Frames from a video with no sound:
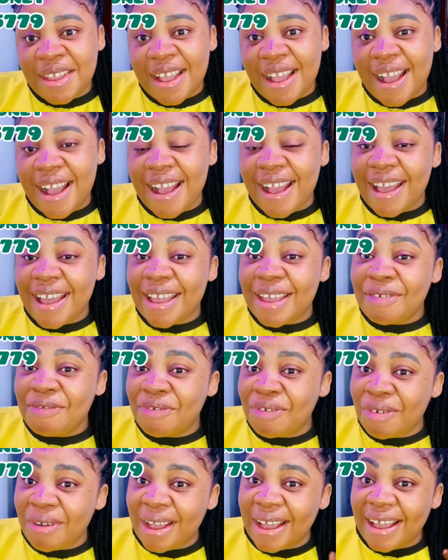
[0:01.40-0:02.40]
Hi
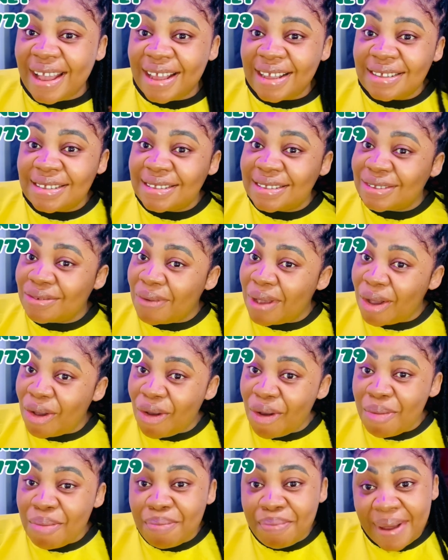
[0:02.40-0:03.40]
viewers,
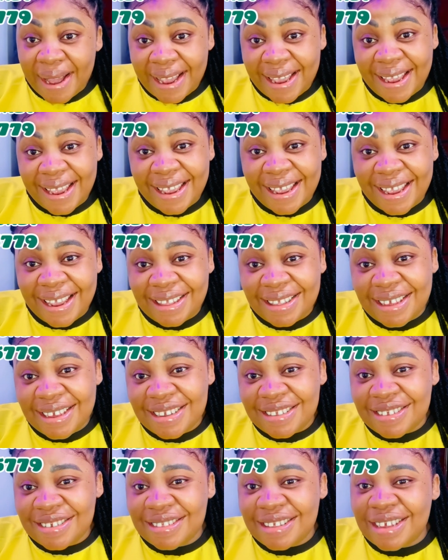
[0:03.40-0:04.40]
welcome back again in
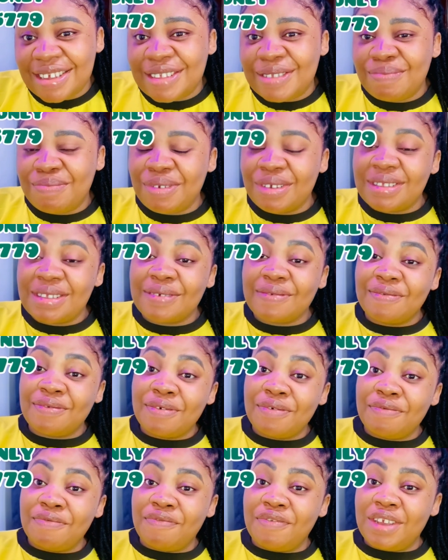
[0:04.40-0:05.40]
today's
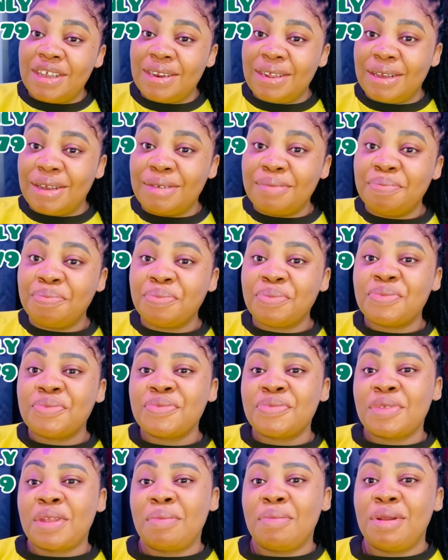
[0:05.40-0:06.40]
beautiful video.
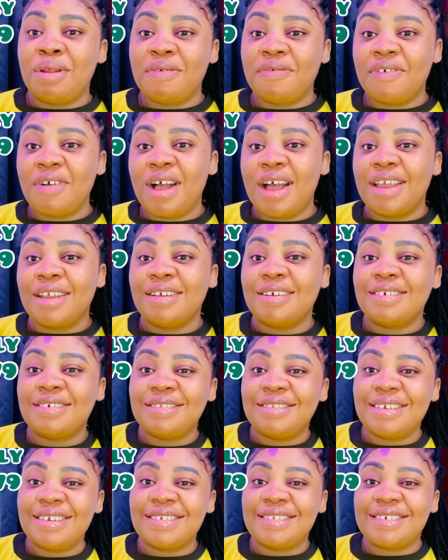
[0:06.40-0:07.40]
Love, what are you all
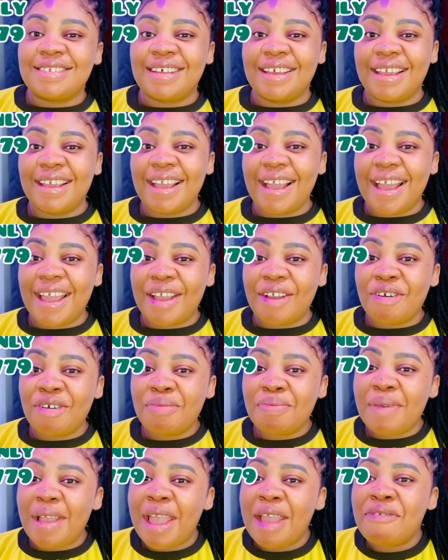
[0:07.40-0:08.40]
doing today? I hope
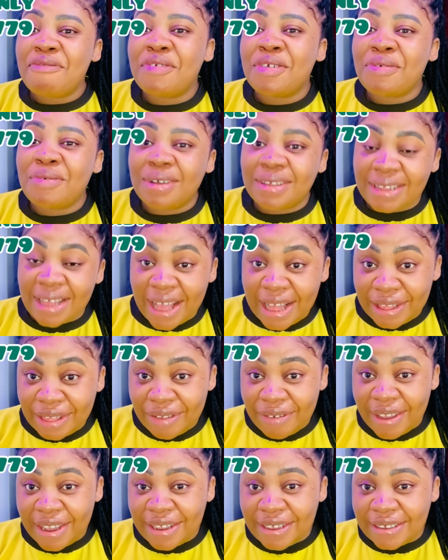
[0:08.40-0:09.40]
everyone are
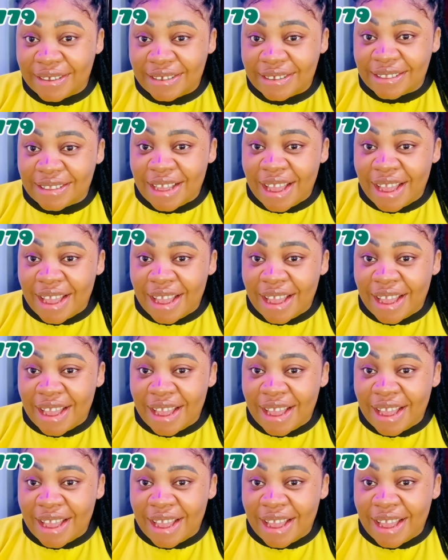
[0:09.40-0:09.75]
doing good.